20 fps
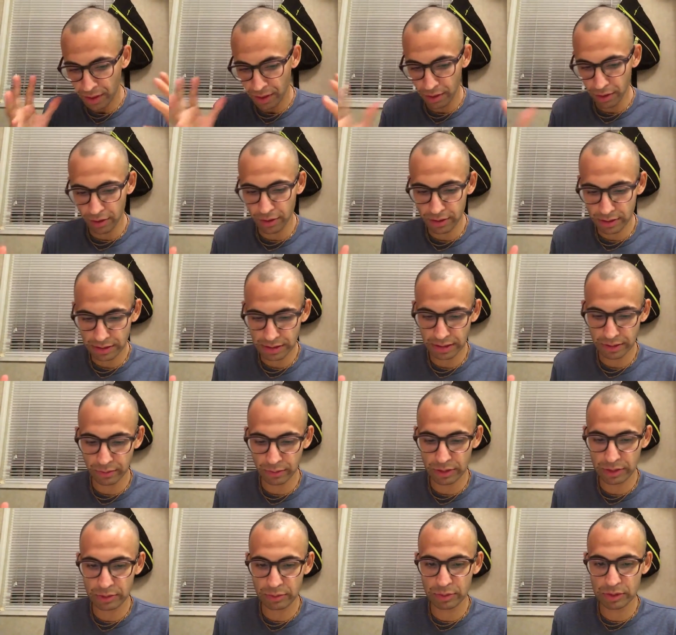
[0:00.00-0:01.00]
looked at
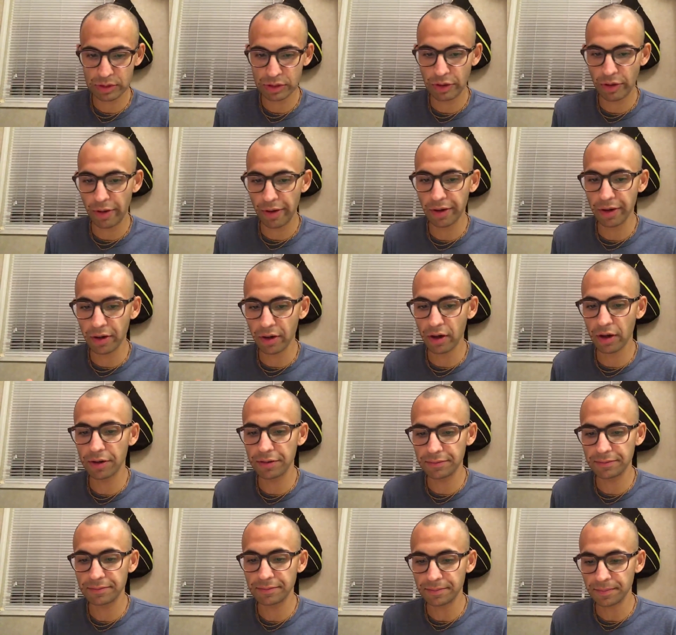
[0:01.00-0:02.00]
what was going
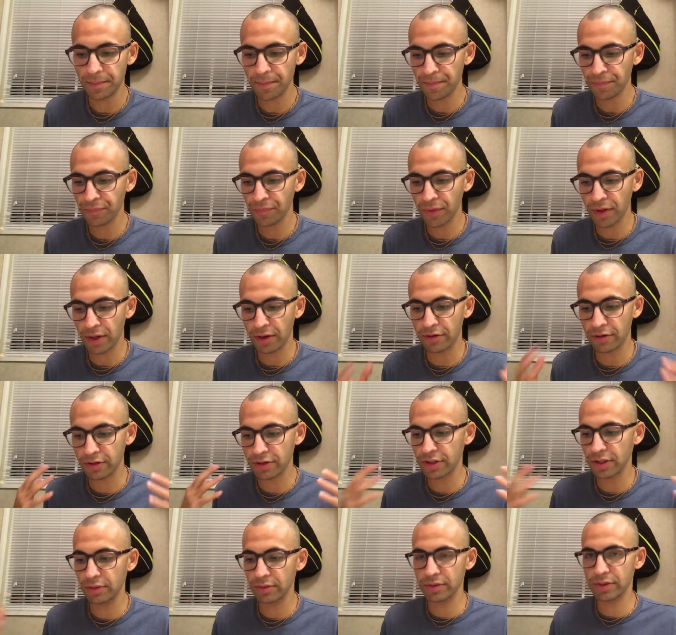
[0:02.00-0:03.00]
on. And
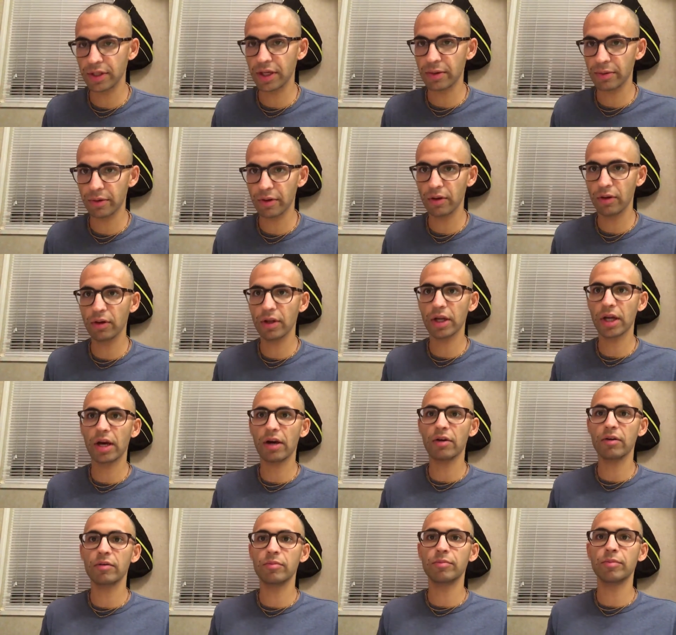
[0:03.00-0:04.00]
Krishna was there with all the
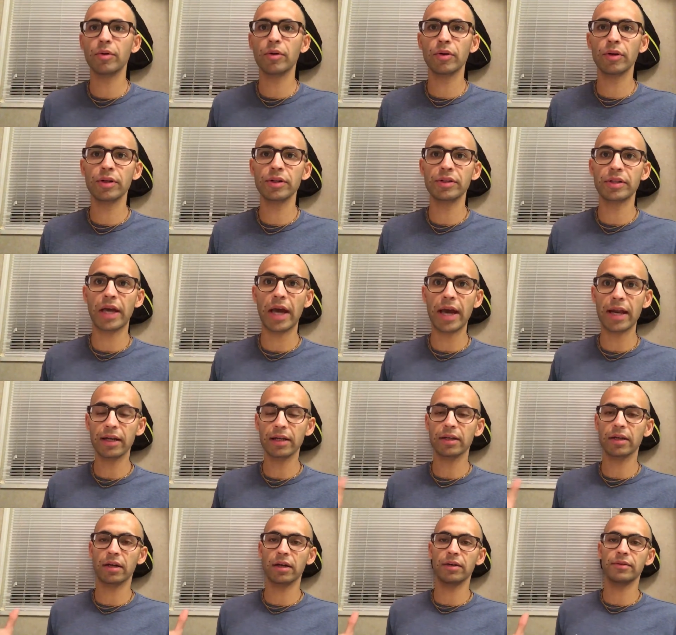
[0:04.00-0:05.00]
coward boys
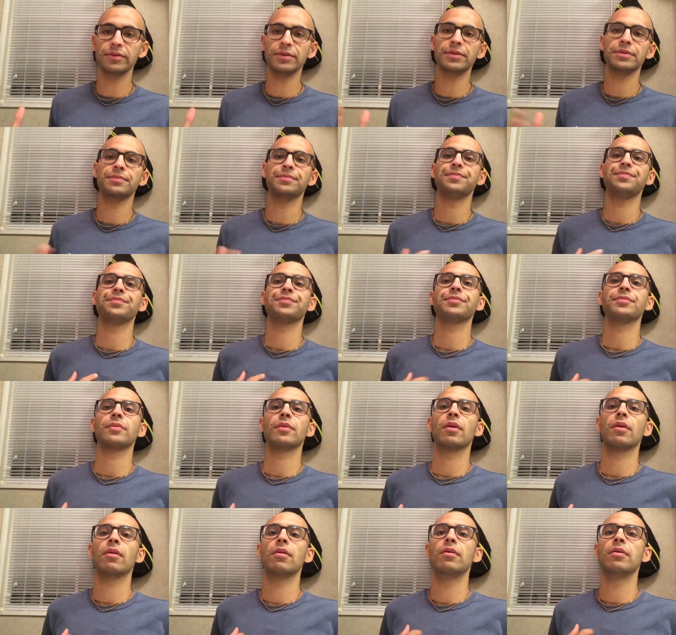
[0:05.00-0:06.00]
and calves.
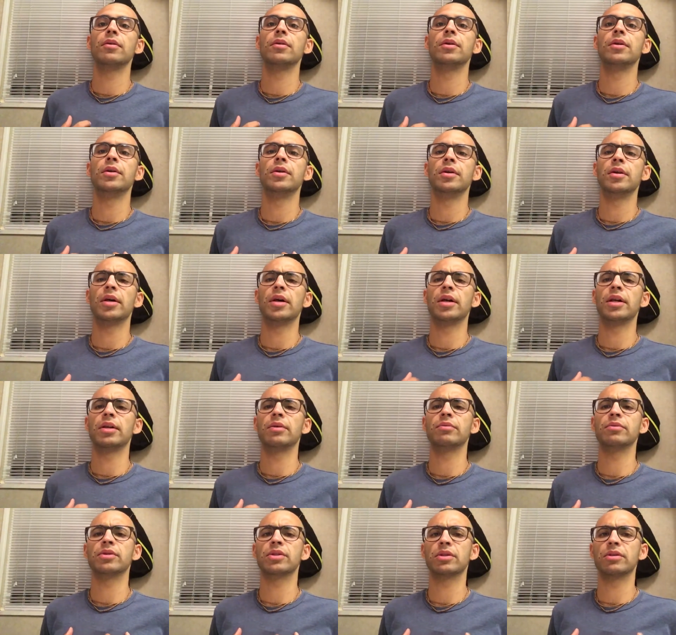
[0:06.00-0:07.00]
And
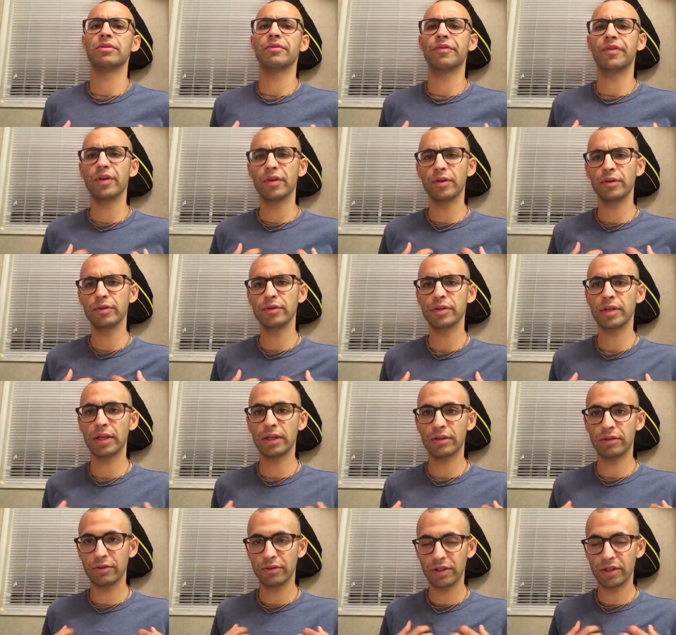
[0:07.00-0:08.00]
he was confused,
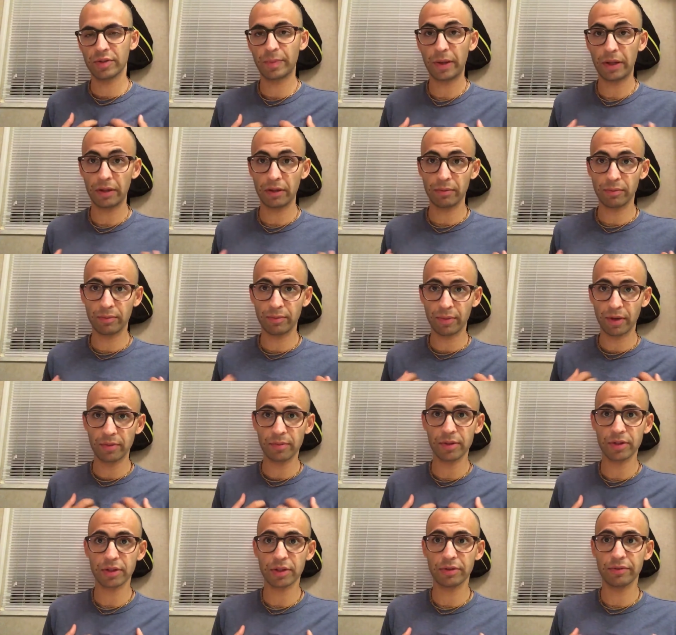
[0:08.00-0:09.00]
and to dispel
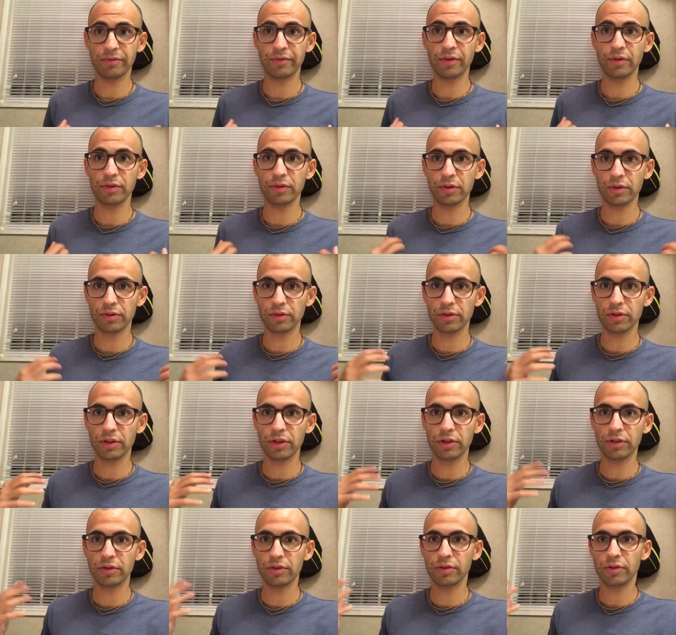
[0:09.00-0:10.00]
Brahma's confusion, Krishna